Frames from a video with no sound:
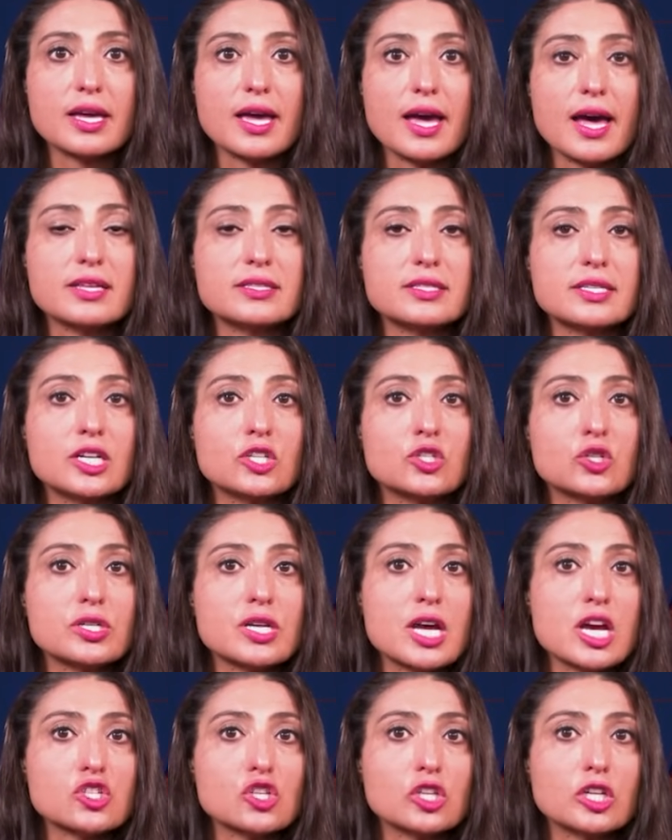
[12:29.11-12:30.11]
as the
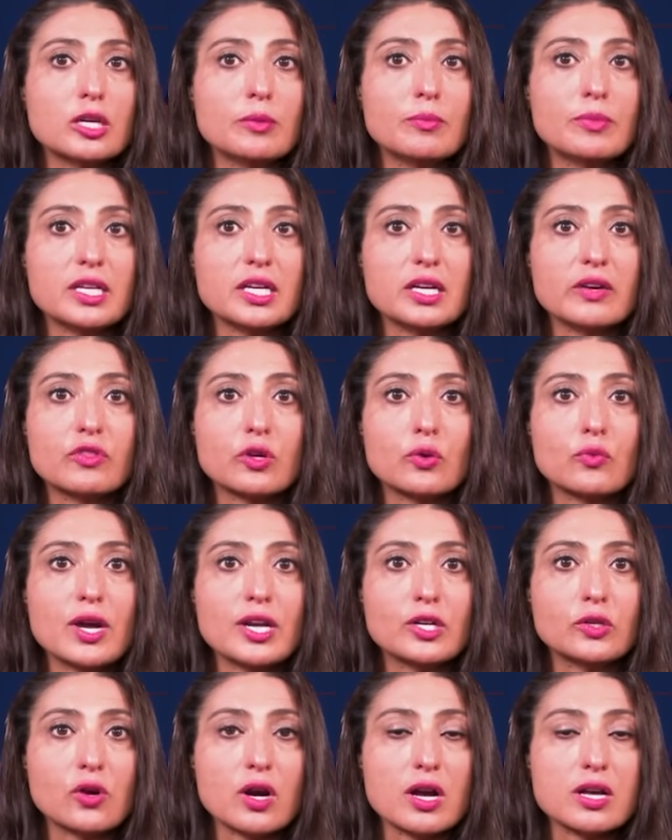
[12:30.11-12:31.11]
International Committee of the Red
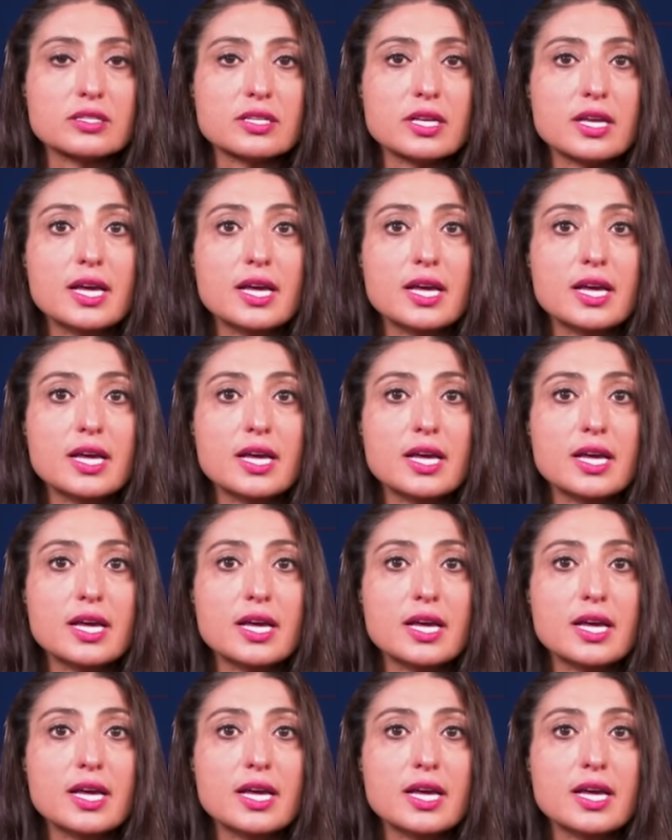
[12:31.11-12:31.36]
Cross